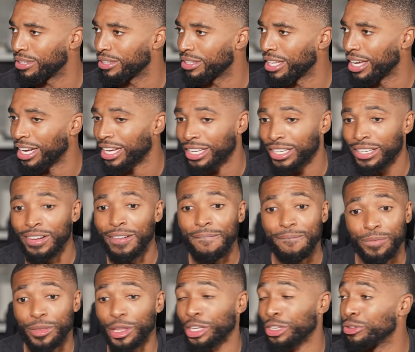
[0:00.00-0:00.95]
Yeah. Like
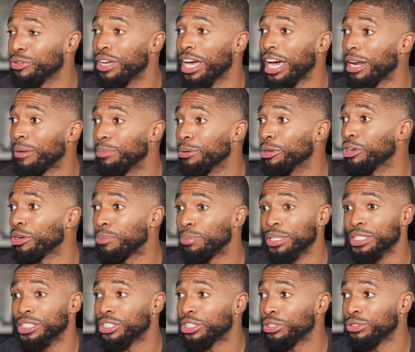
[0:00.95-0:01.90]
like you gotta be on your
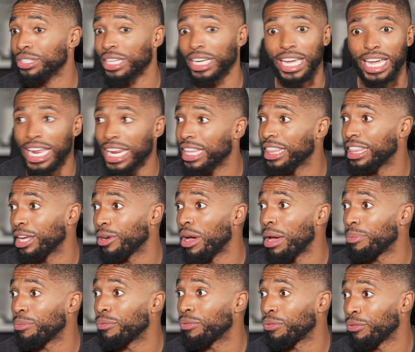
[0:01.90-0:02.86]
P's and Q's, like anything will
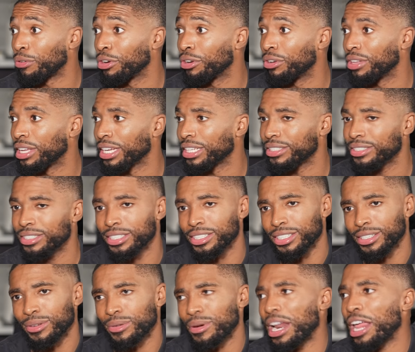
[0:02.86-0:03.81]
happen for real. Like
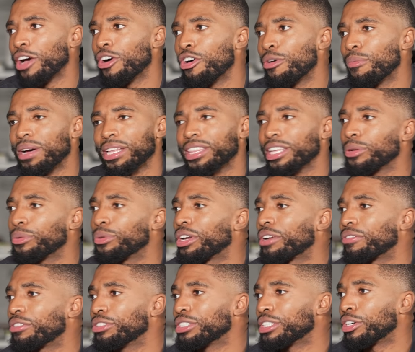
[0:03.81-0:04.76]
yeah. when at home, I think we
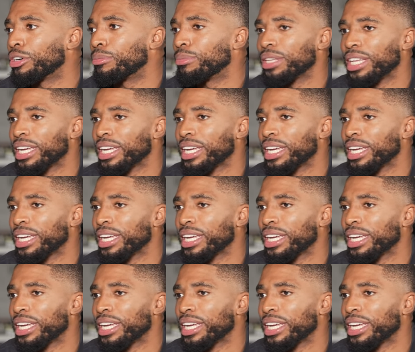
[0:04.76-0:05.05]
never lose at home.